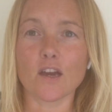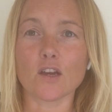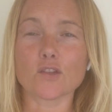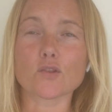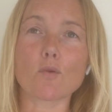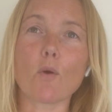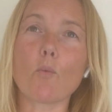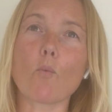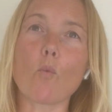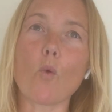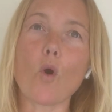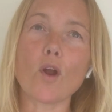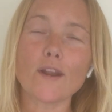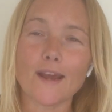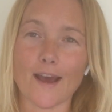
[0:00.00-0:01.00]
So on
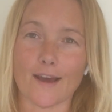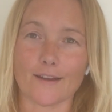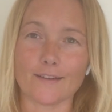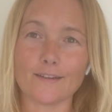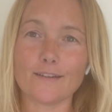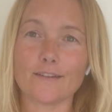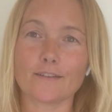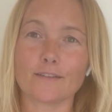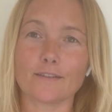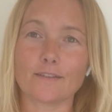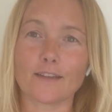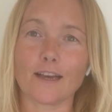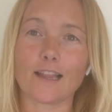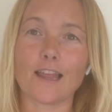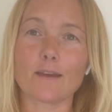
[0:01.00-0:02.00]
one hand,
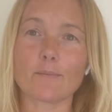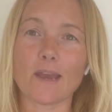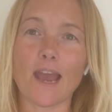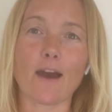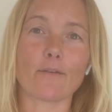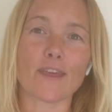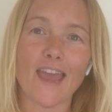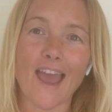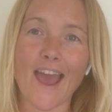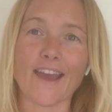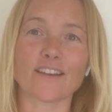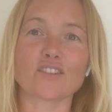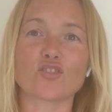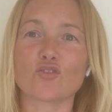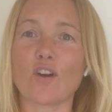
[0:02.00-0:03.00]
they're claiming how the
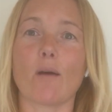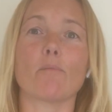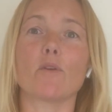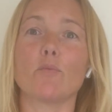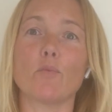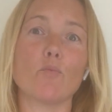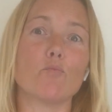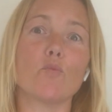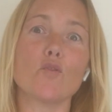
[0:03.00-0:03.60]
ex trapped them,